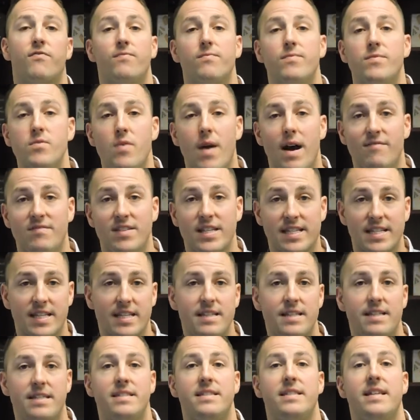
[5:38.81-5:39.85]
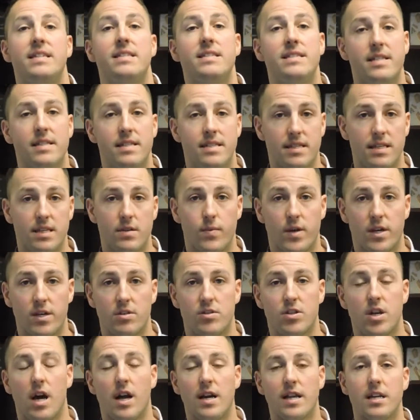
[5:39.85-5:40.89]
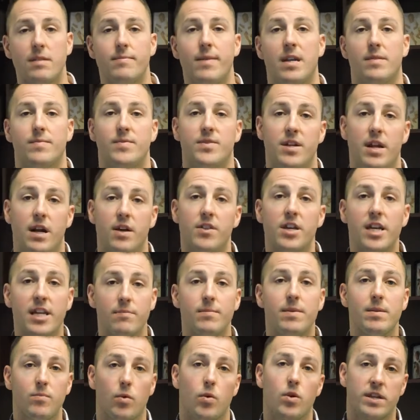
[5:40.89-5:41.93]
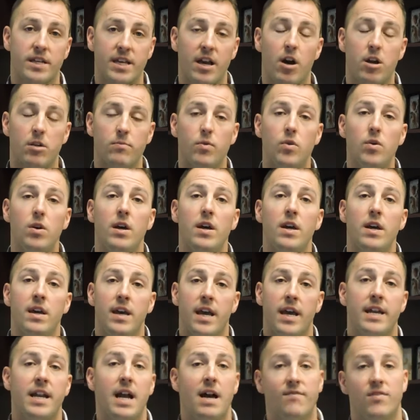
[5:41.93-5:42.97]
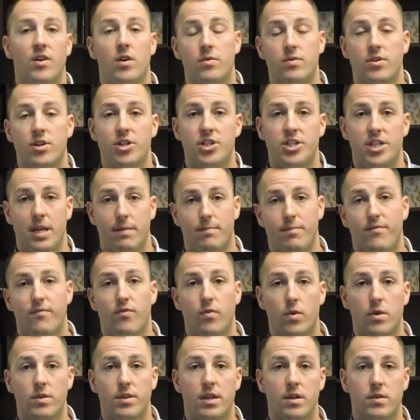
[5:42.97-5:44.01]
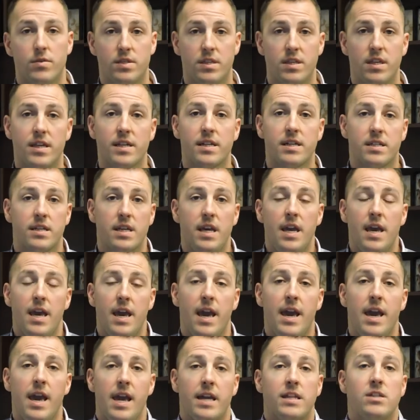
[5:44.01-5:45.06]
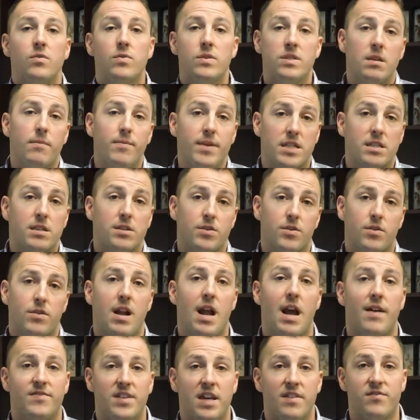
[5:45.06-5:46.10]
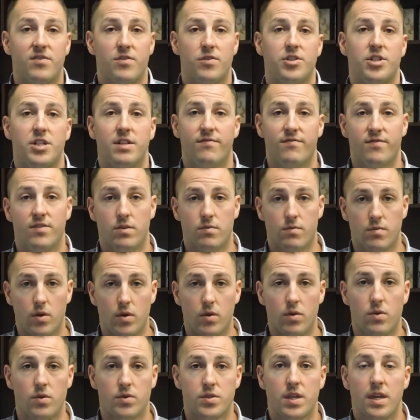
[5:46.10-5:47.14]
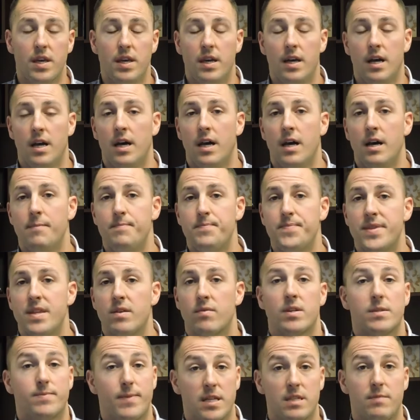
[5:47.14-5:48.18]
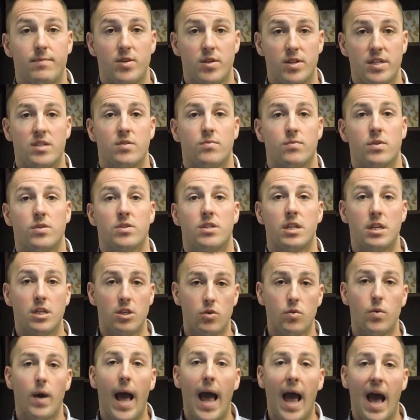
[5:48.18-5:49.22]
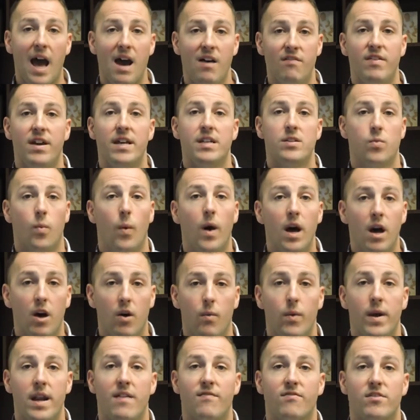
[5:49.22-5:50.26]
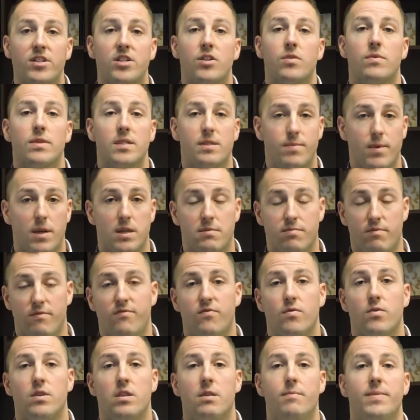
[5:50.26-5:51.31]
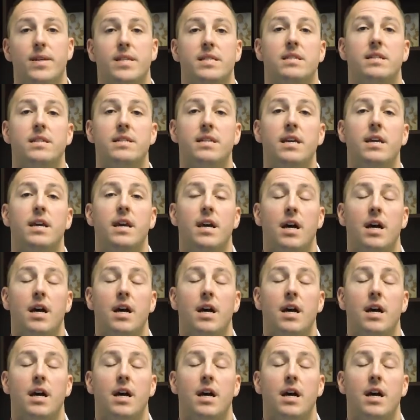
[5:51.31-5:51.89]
You have this consistency where you're talking about them, so now they can be more accountable and have ownership for those things. And you as the business owner have to have ownership for the roles, the responsibilities and roles that you have as well, whatever you're responsible for in the business.